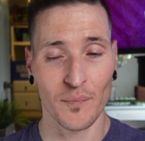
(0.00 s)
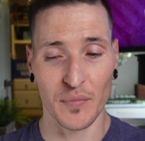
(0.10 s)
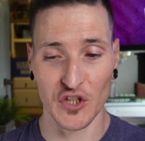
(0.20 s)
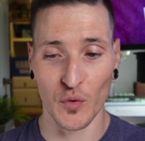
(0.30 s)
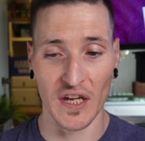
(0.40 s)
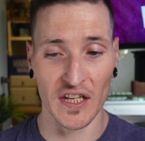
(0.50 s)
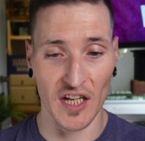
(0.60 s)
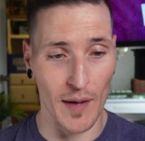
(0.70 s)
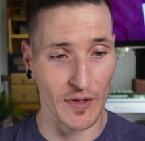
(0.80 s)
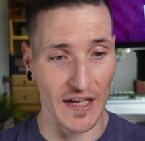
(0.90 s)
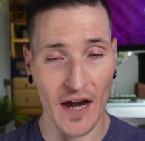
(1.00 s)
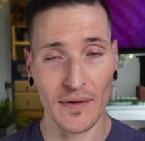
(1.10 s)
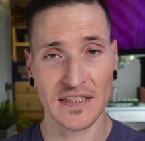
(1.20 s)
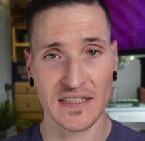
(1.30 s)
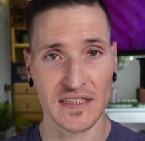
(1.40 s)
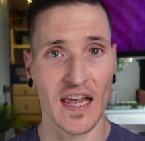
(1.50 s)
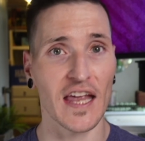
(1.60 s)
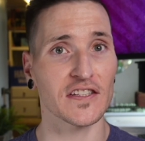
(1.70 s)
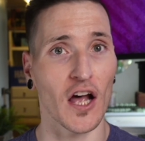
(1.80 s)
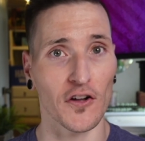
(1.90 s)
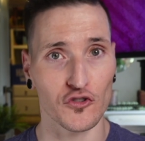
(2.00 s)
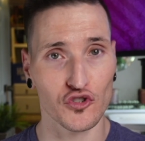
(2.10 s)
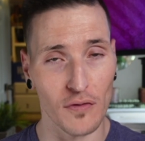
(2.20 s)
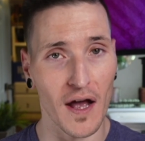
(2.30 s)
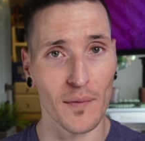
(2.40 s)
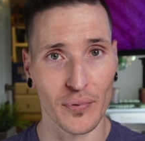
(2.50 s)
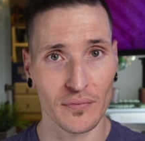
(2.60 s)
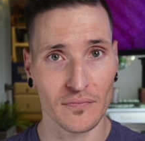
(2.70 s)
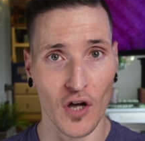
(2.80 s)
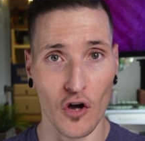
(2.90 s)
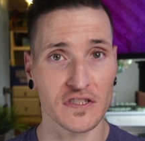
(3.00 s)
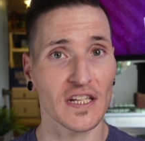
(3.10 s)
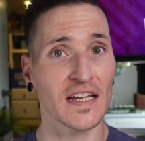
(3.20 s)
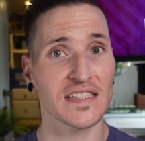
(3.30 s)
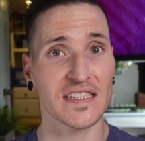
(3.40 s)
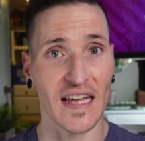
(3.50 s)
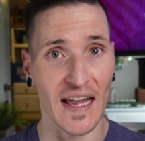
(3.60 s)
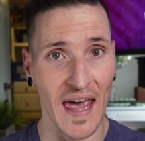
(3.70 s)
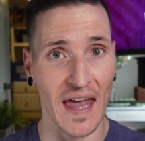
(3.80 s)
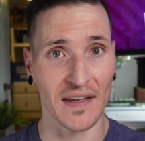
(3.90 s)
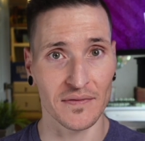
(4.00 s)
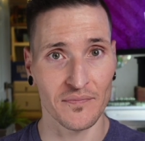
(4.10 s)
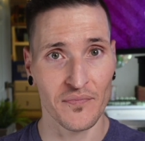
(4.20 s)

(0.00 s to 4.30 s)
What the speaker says: between Kamala Harris and Donald Trump hosted on CNN.